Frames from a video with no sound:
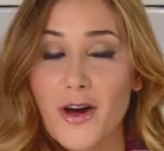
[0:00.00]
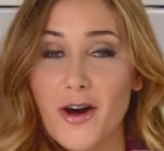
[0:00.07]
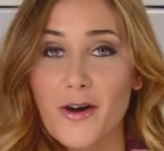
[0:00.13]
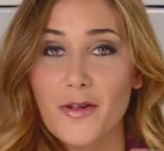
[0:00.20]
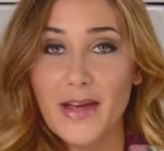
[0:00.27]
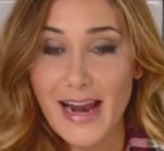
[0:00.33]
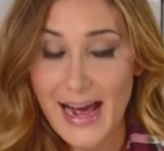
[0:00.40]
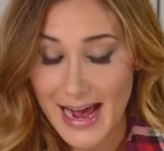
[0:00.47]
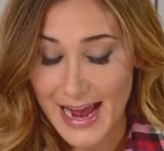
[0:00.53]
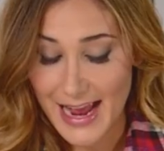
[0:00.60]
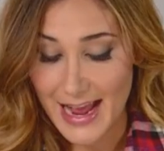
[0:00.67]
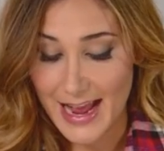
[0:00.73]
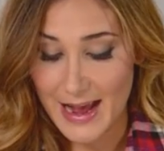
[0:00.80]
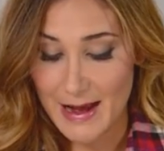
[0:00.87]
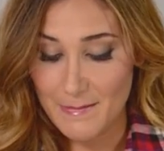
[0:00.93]
know that I
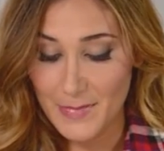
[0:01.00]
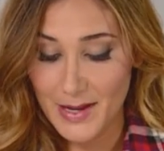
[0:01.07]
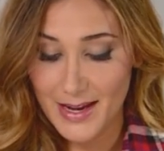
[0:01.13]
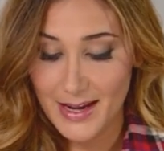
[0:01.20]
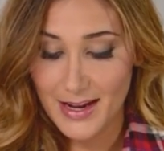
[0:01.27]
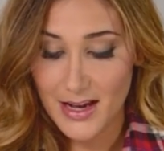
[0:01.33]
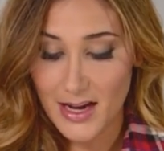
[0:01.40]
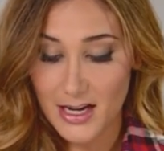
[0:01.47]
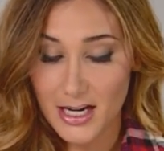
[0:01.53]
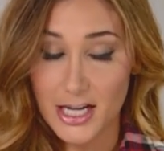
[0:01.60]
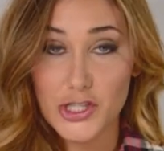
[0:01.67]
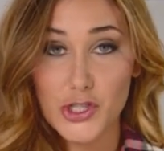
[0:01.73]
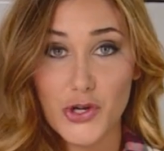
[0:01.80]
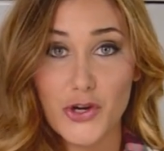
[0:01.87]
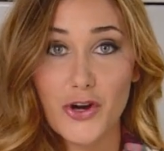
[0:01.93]
am a
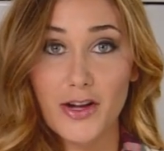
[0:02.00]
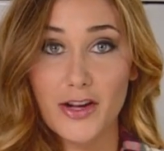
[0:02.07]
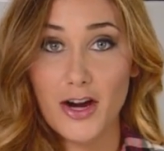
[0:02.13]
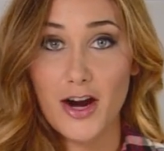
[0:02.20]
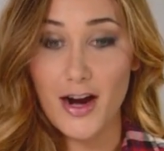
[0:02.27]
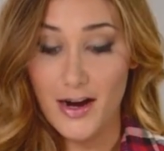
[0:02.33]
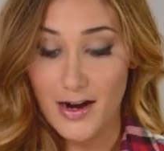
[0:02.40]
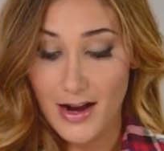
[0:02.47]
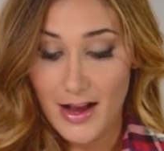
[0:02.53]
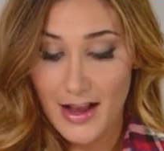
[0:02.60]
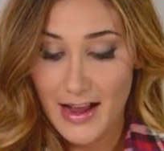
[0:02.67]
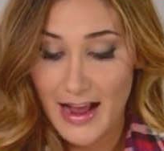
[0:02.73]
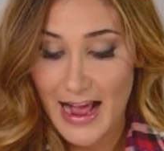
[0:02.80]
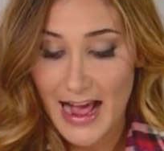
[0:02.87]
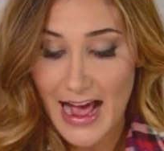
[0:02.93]
country girl at heart.
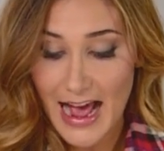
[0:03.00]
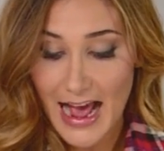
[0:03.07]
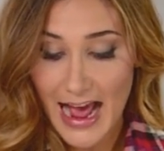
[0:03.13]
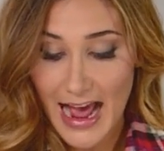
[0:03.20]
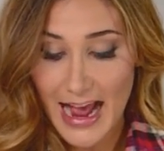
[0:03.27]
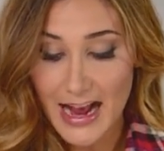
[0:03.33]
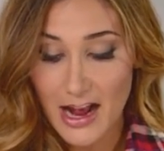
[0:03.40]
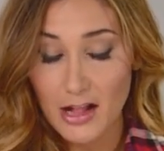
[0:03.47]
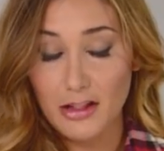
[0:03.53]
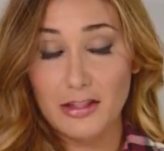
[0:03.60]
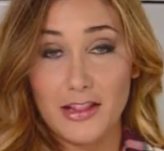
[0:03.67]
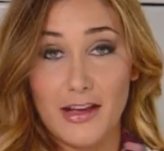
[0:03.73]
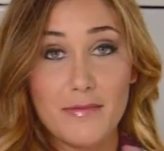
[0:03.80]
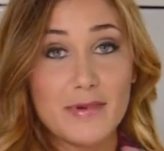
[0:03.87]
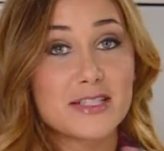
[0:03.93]
I
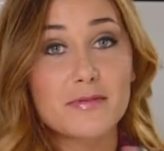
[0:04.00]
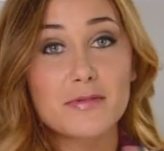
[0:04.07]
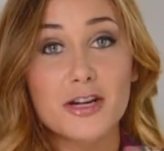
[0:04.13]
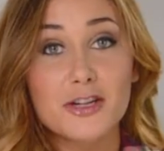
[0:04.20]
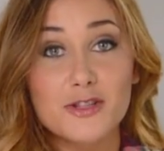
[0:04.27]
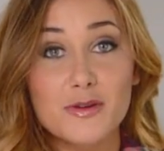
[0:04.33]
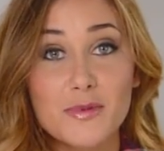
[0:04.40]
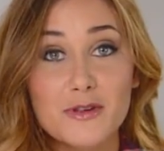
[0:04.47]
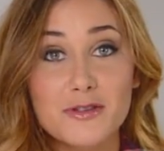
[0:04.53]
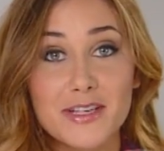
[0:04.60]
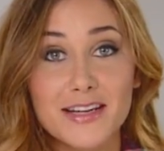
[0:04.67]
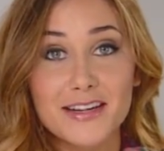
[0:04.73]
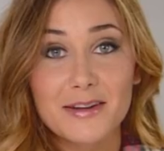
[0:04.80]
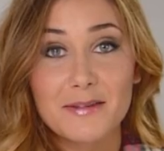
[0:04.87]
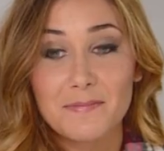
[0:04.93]
love me some country
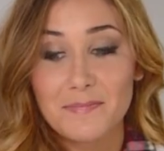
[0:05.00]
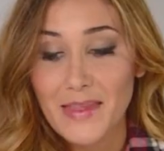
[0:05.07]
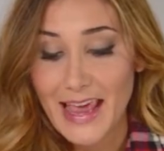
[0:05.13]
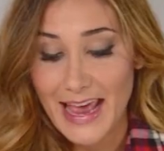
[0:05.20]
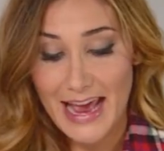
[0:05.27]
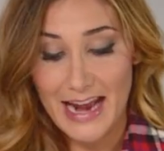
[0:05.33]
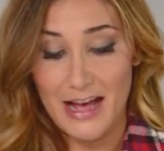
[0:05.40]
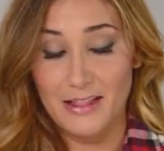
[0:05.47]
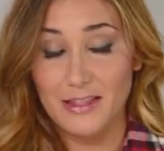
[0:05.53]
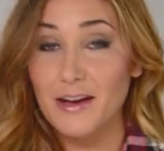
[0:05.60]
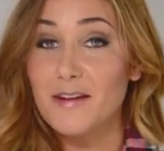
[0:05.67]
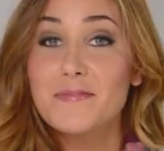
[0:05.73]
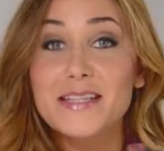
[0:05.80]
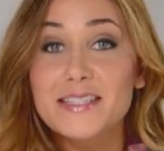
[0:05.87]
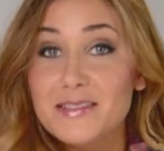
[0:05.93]
music, and I
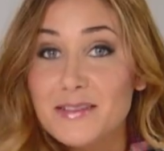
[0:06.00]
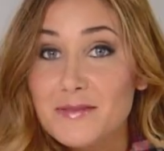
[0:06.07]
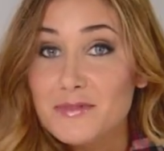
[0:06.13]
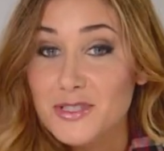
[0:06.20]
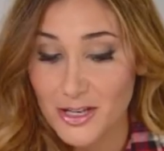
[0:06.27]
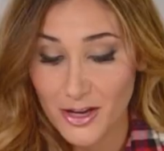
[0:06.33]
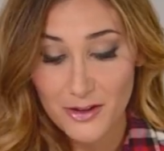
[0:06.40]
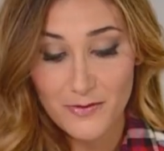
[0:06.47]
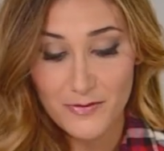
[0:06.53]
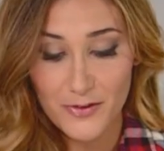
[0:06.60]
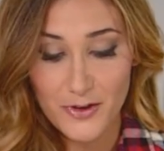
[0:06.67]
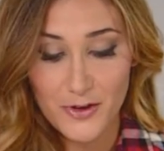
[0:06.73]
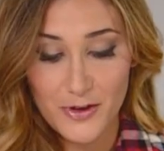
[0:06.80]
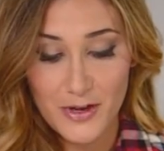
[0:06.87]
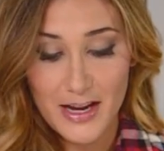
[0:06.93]
love me some Southern
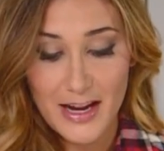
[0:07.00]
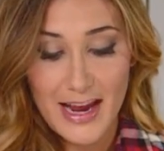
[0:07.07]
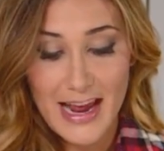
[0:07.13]
food.